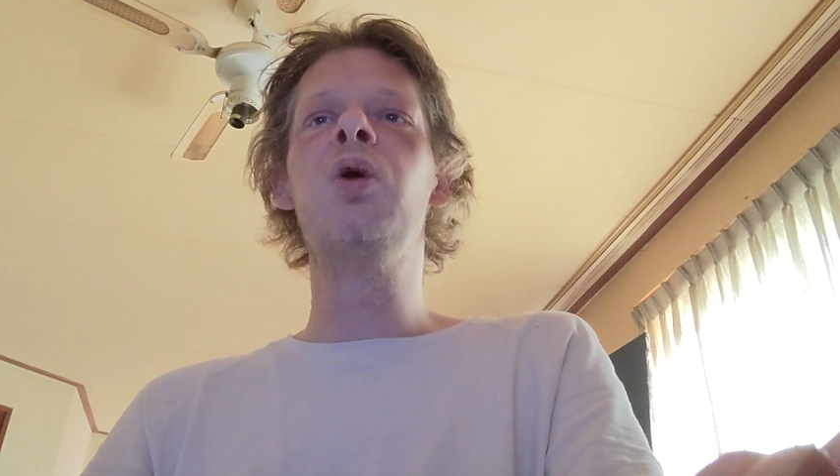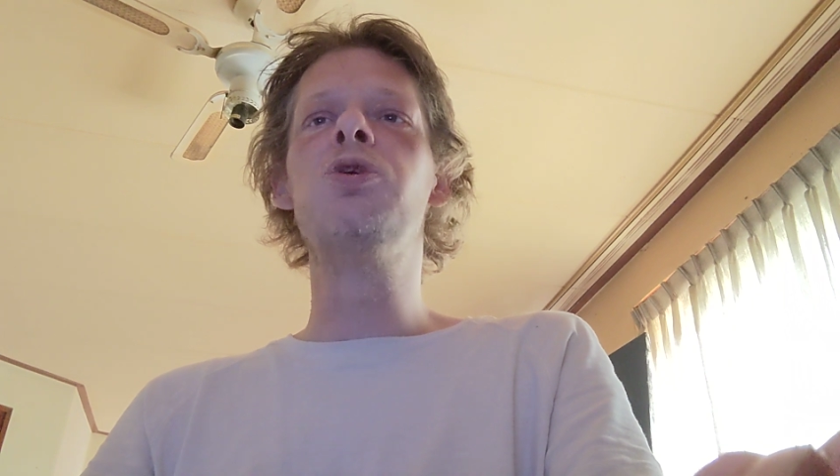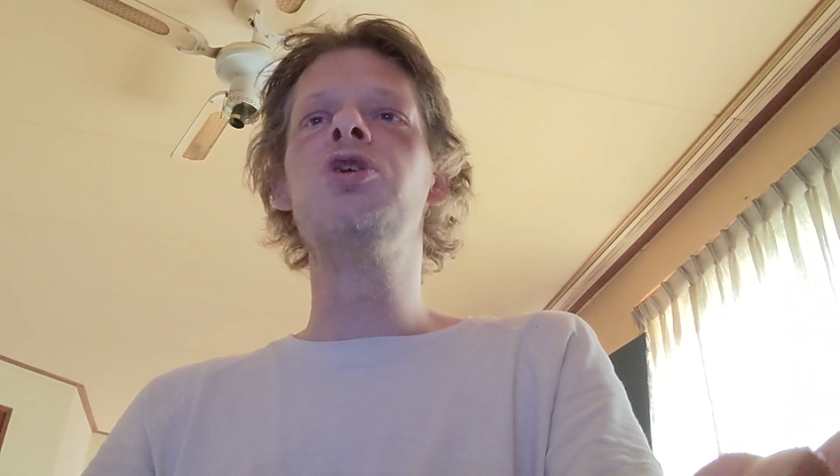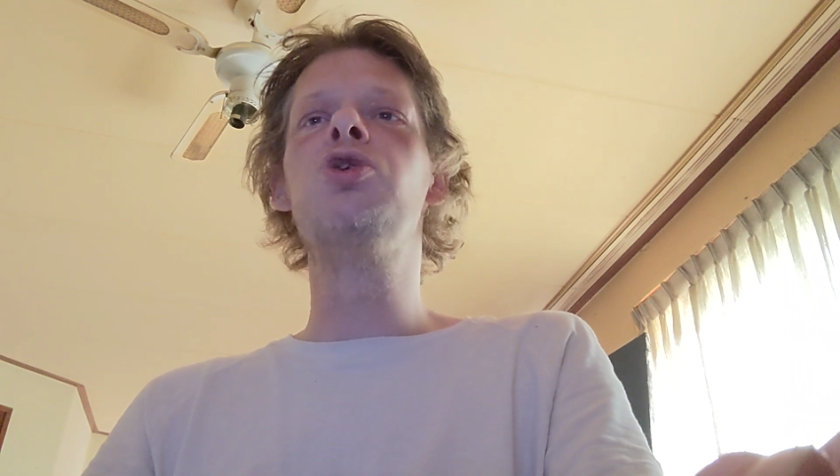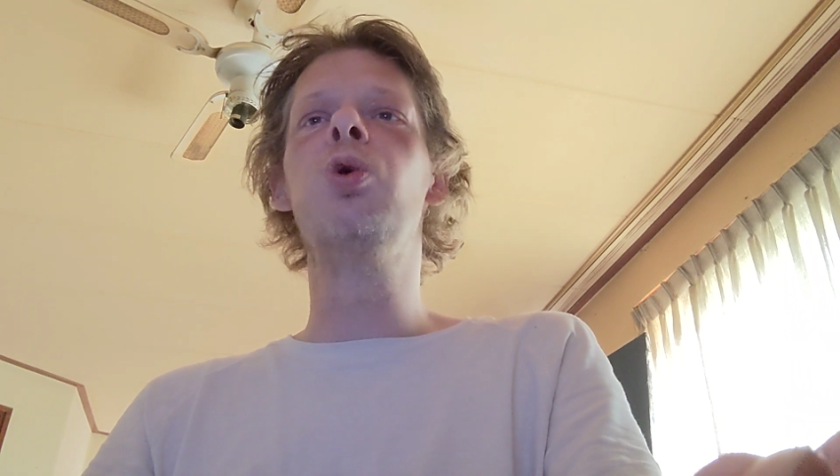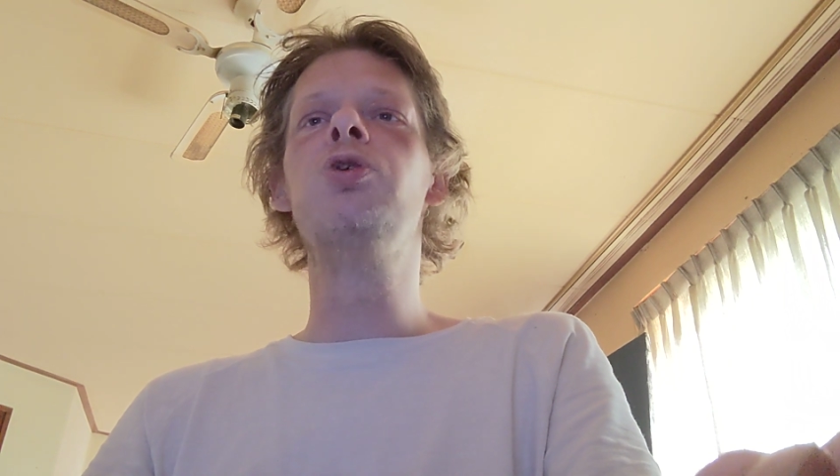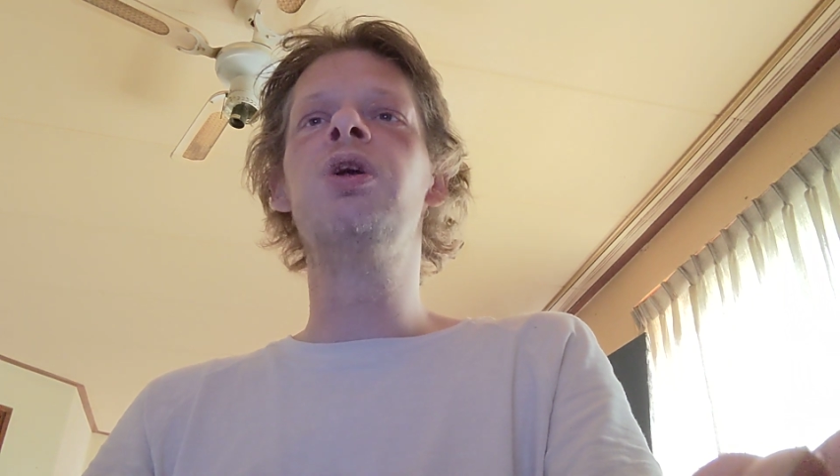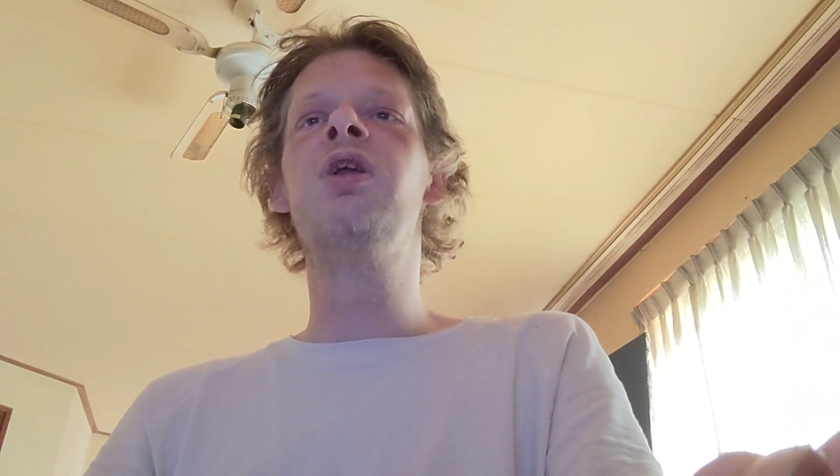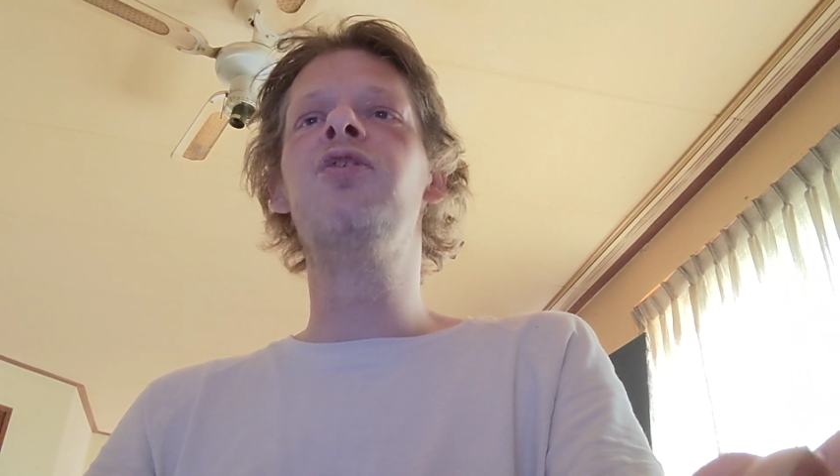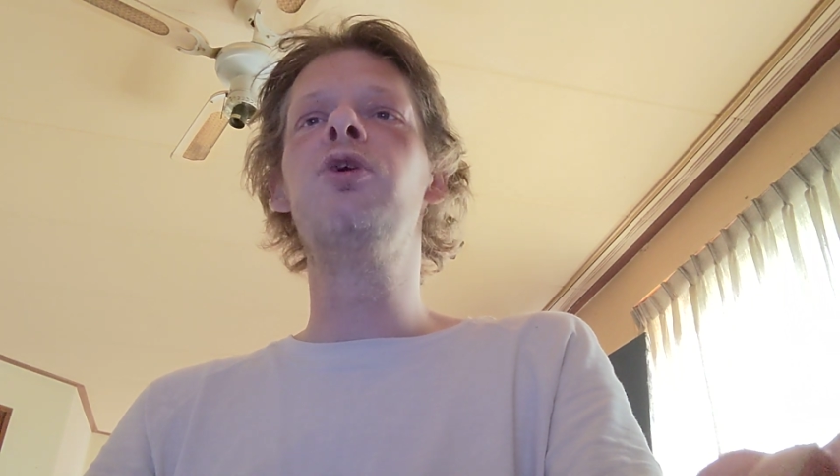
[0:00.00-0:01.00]
I was a soldier
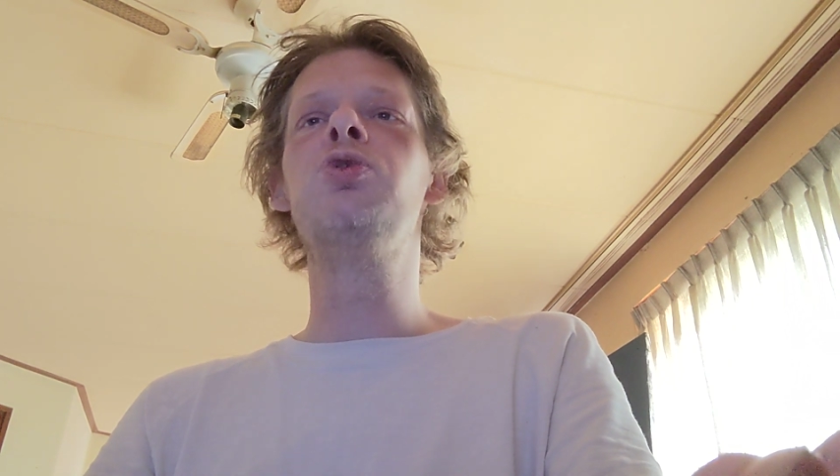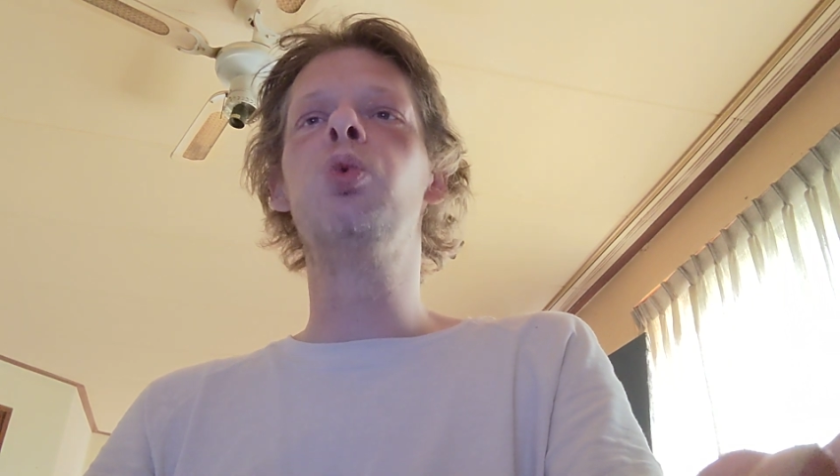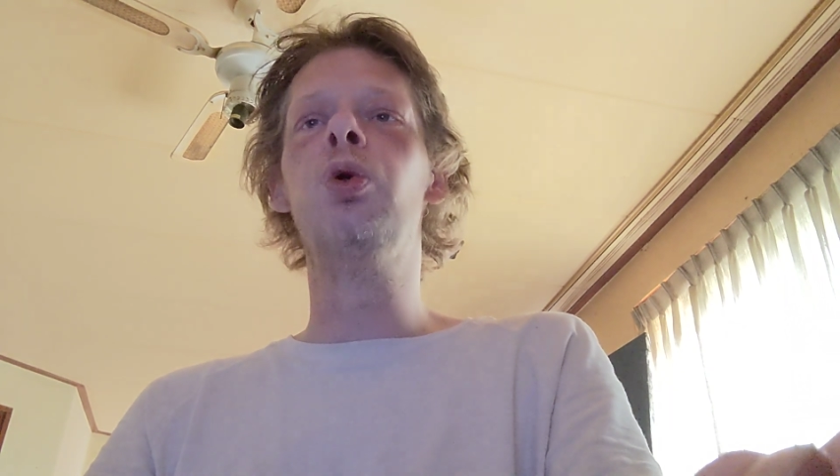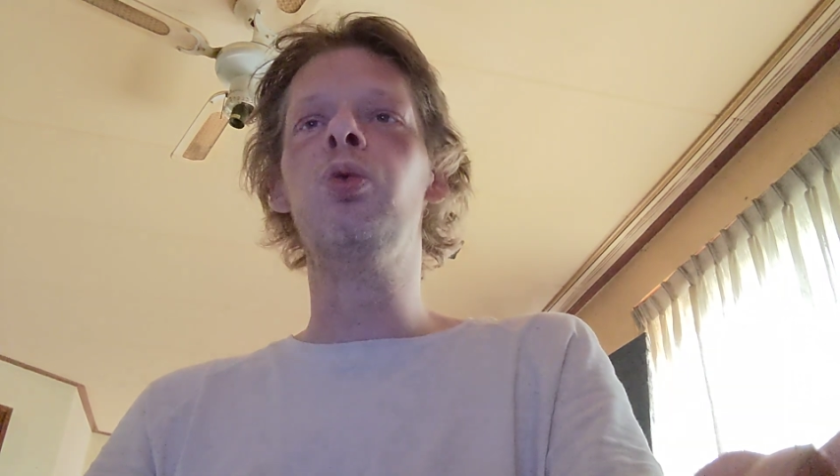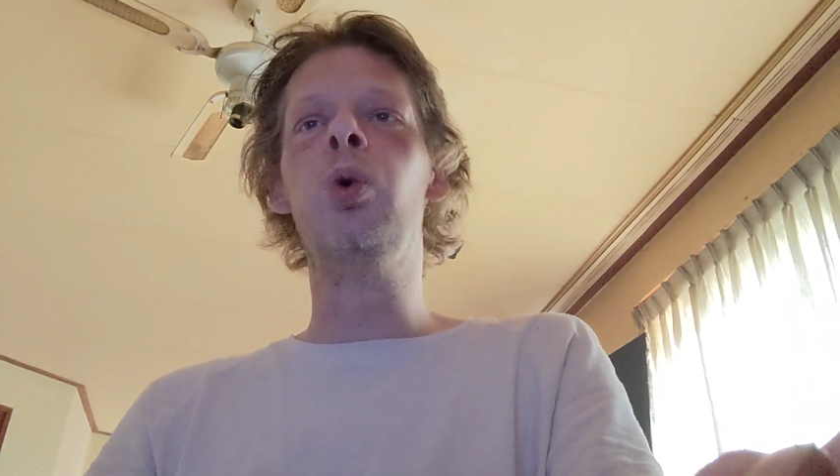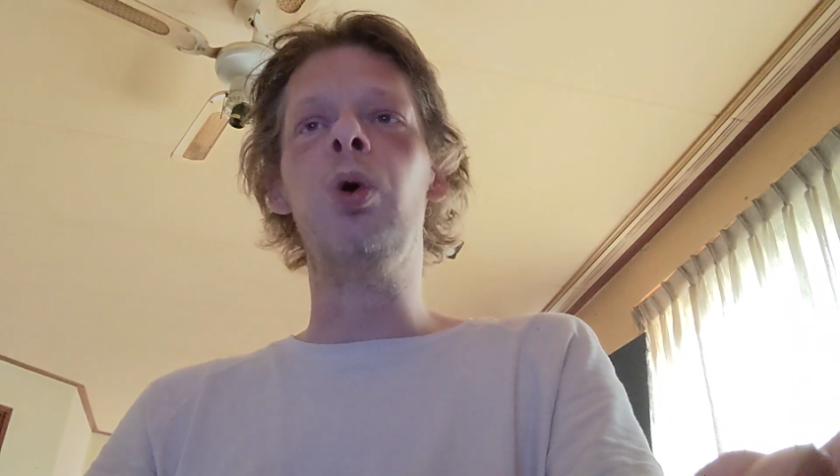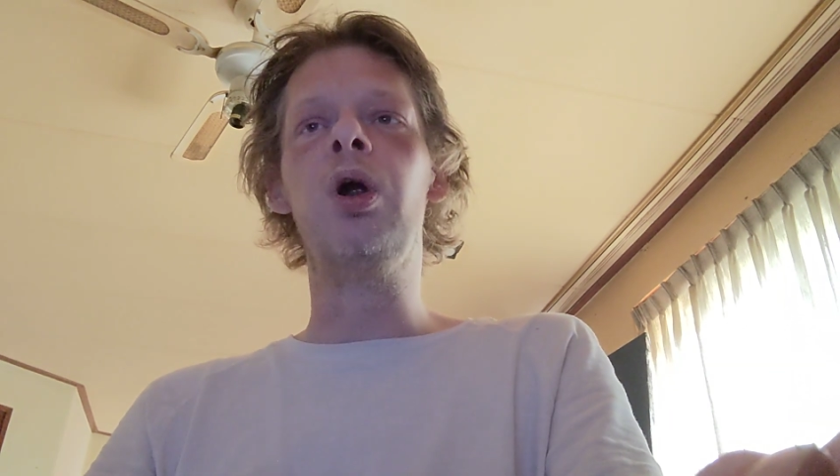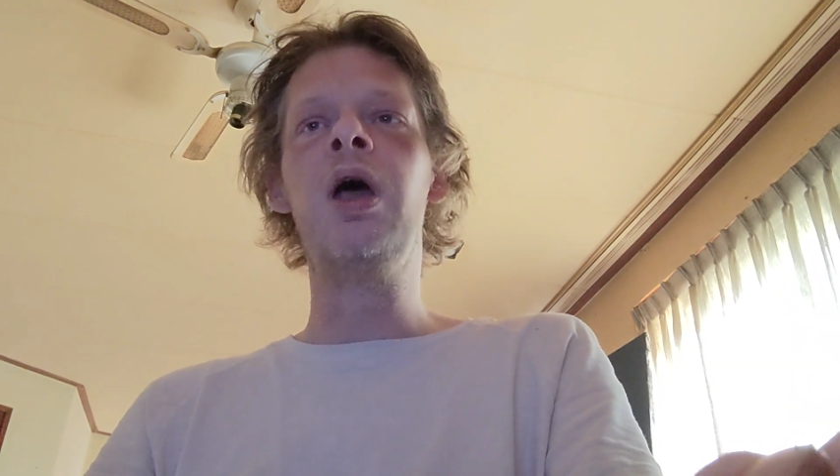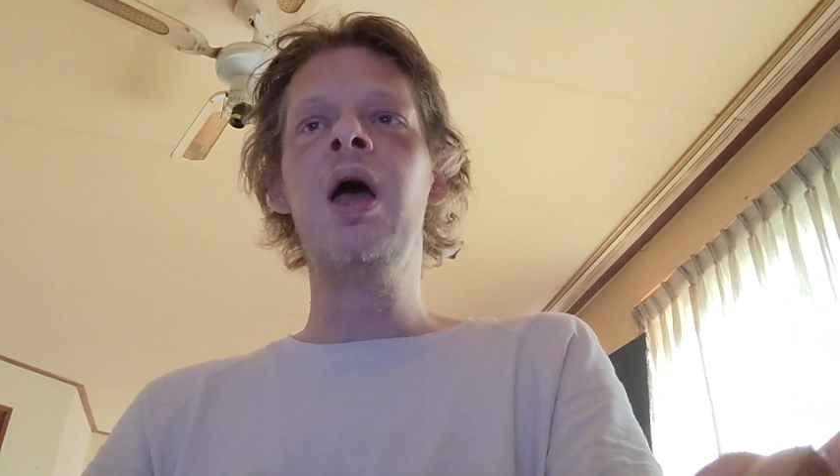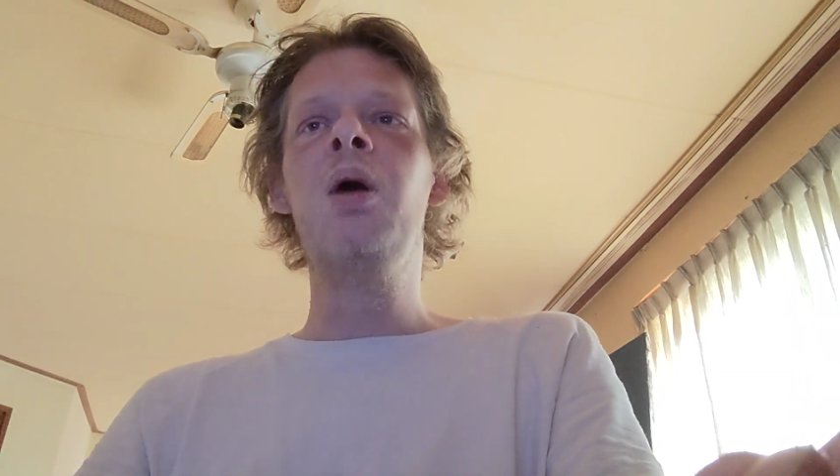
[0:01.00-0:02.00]
in the First World War,